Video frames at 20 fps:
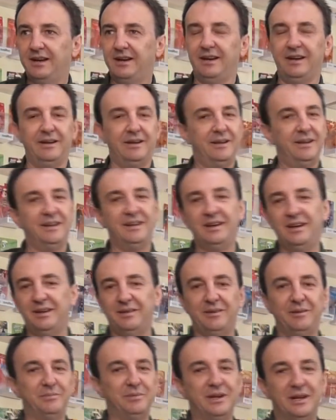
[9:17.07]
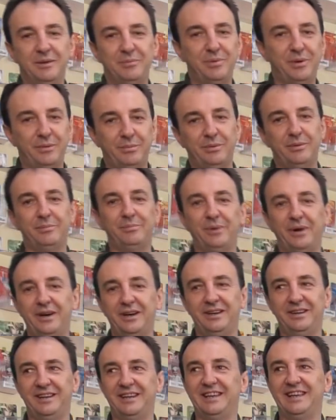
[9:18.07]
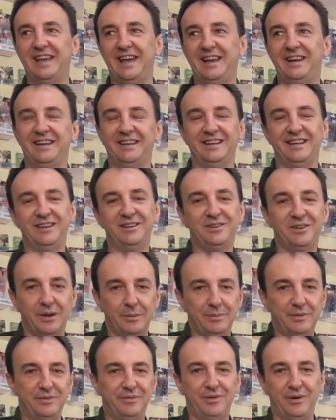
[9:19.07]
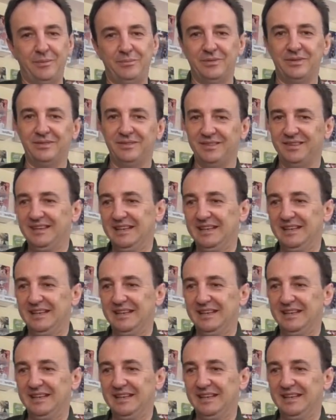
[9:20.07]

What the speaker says: And I'm gonna probably buy again another copy from